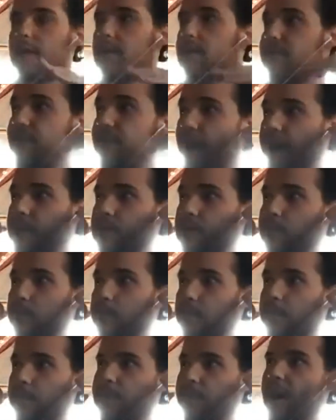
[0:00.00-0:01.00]

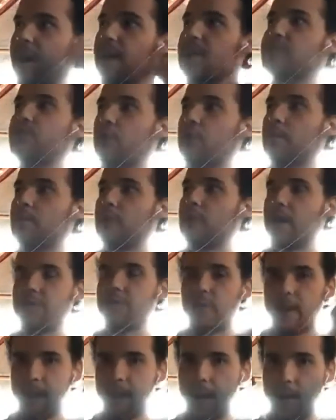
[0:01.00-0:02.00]
Fire's full of breath
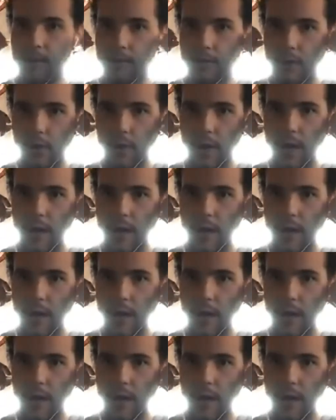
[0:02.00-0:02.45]
right now, so hold on.